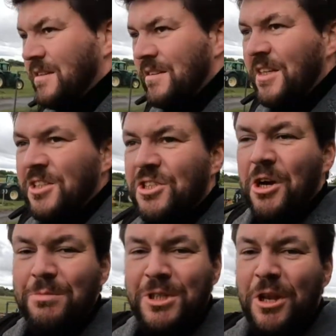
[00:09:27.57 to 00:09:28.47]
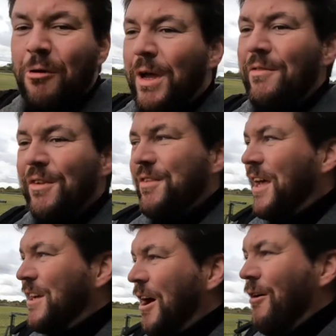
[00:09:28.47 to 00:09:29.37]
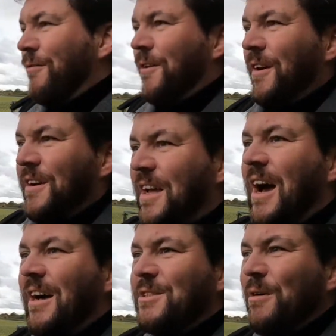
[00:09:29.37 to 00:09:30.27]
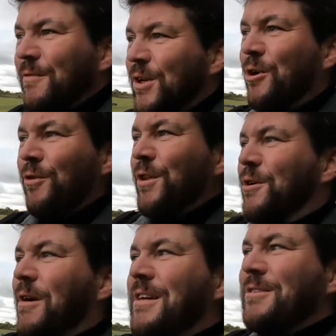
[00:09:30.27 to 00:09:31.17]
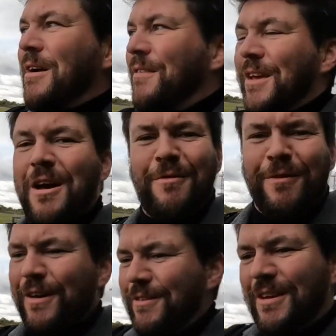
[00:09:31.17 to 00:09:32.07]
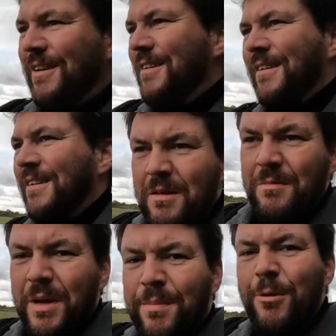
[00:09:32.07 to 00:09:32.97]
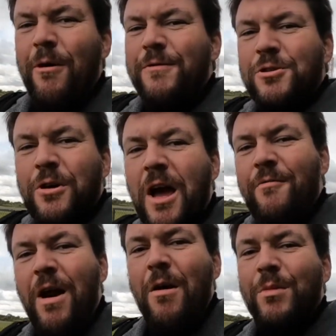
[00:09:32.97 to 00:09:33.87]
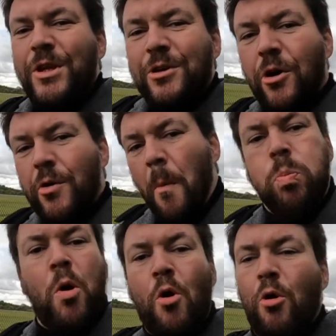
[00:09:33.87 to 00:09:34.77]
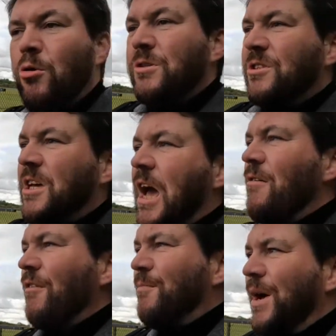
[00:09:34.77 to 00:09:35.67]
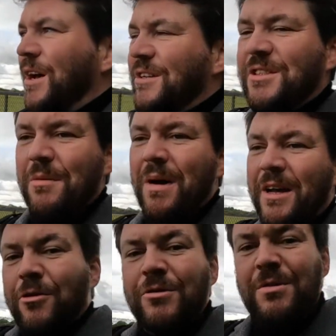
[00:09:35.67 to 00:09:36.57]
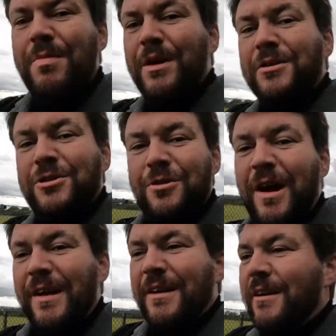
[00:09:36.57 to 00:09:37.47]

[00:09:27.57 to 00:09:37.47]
These are jobs you don't even think of. Guys who have to cut the grass around the airfield. People who have to drive around with the gun to scare off birds that might cause a bird strike.